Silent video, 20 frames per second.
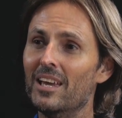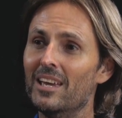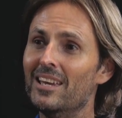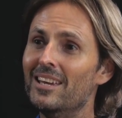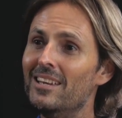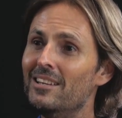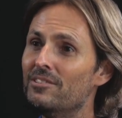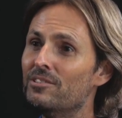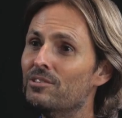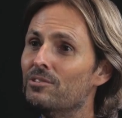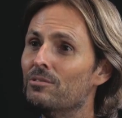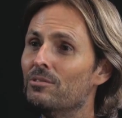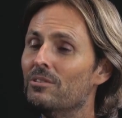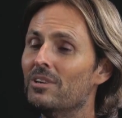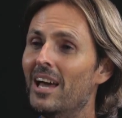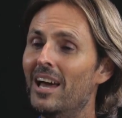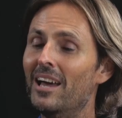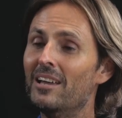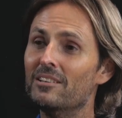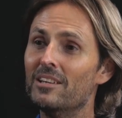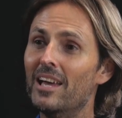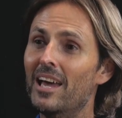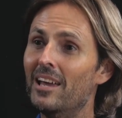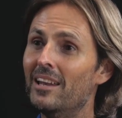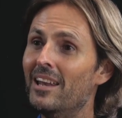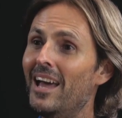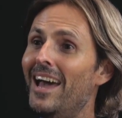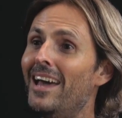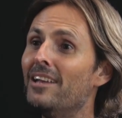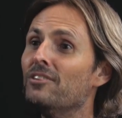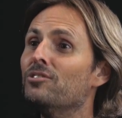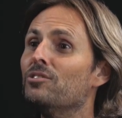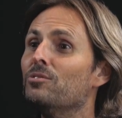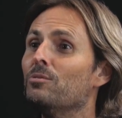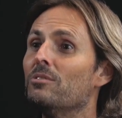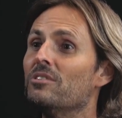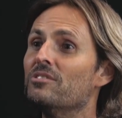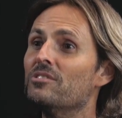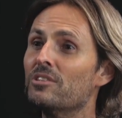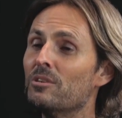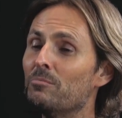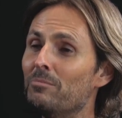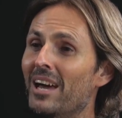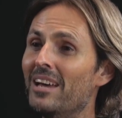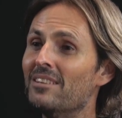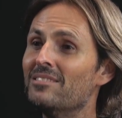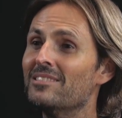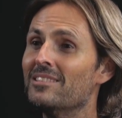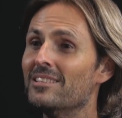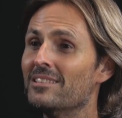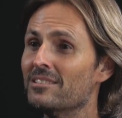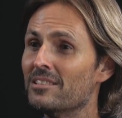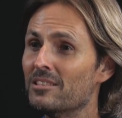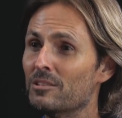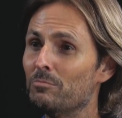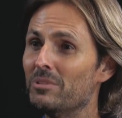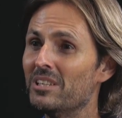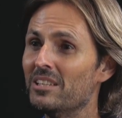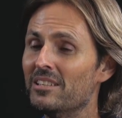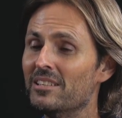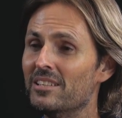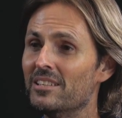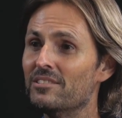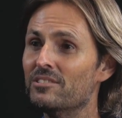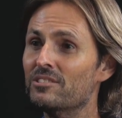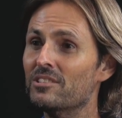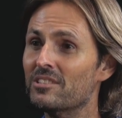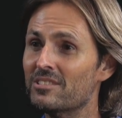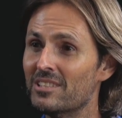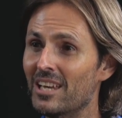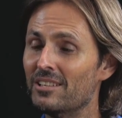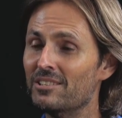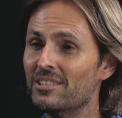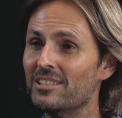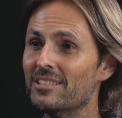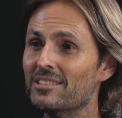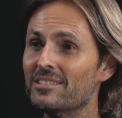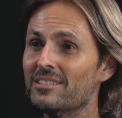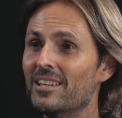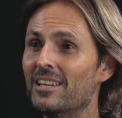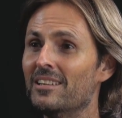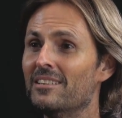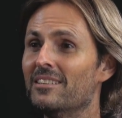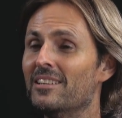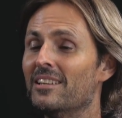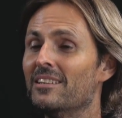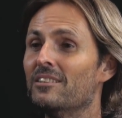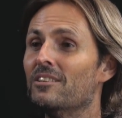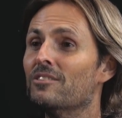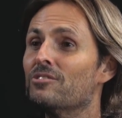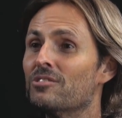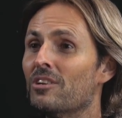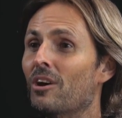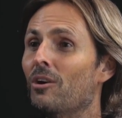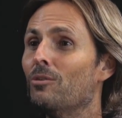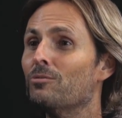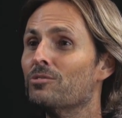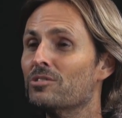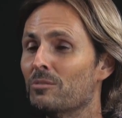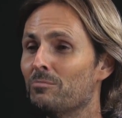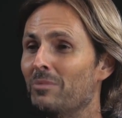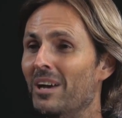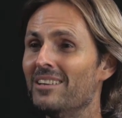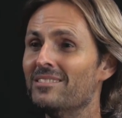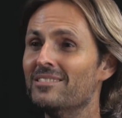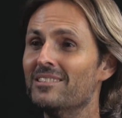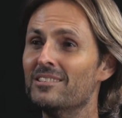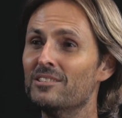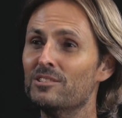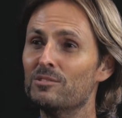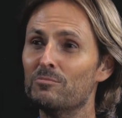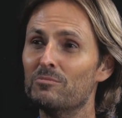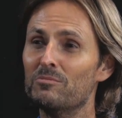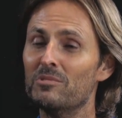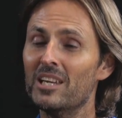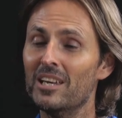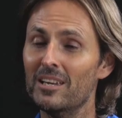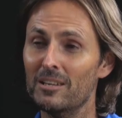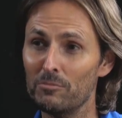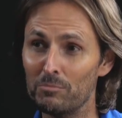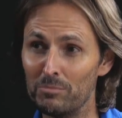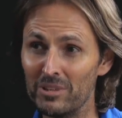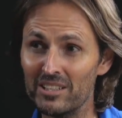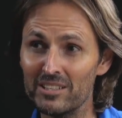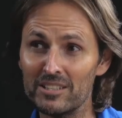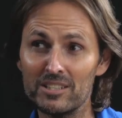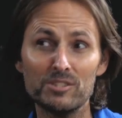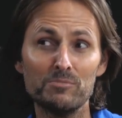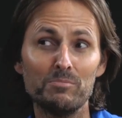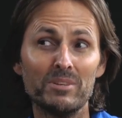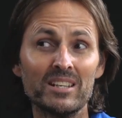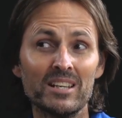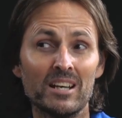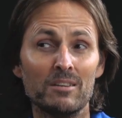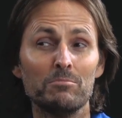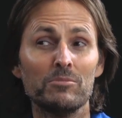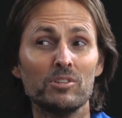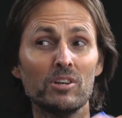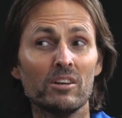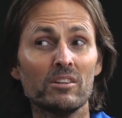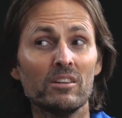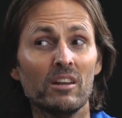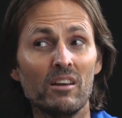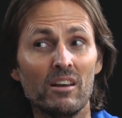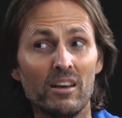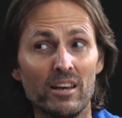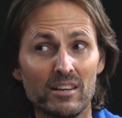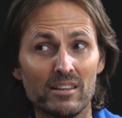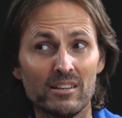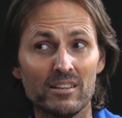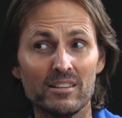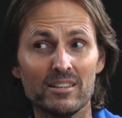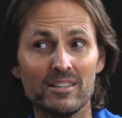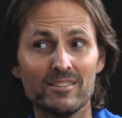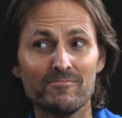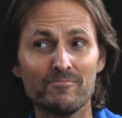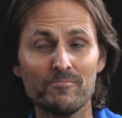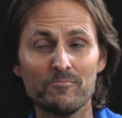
into and, and add to its capacities and abilities to such an extent that the soul's capacities and abilities become godlike. Mm.